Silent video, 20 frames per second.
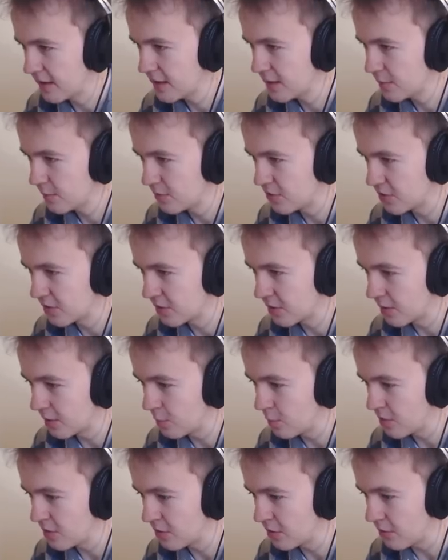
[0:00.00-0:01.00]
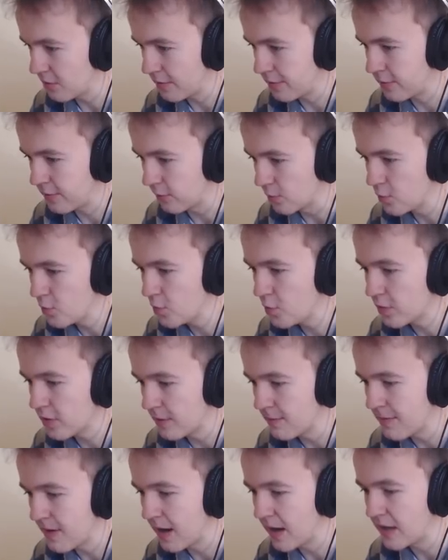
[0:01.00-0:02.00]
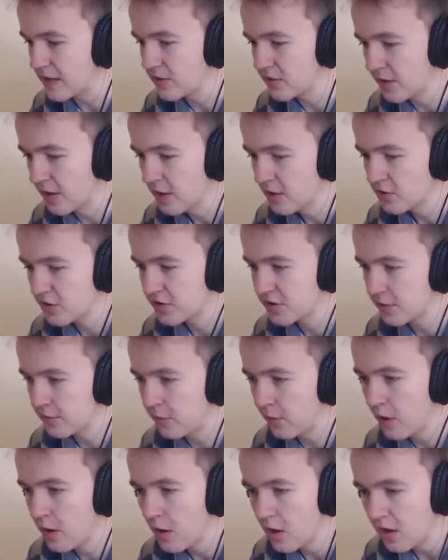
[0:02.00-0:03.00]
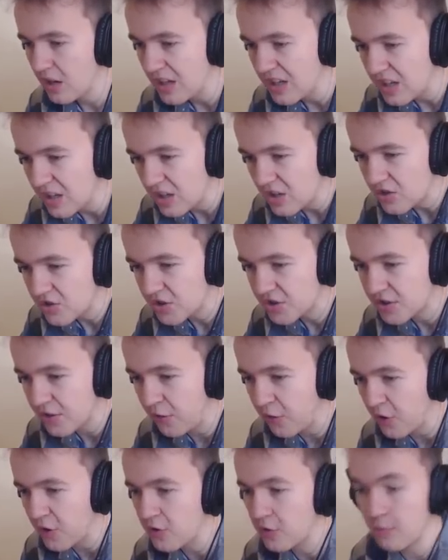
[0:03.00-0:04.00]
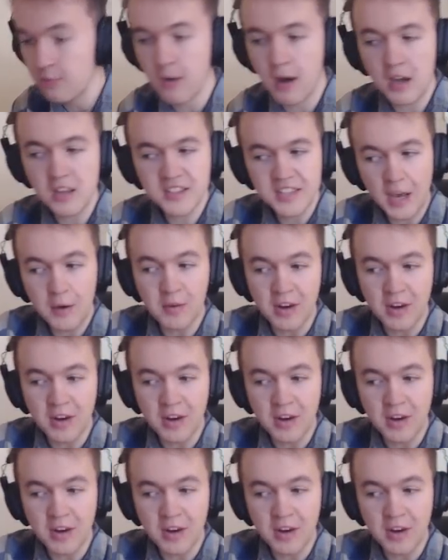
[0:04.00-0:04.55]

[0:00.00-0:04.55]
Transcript: I guess we're just gonna want to go through the mines. Just avoid just avoid the mines.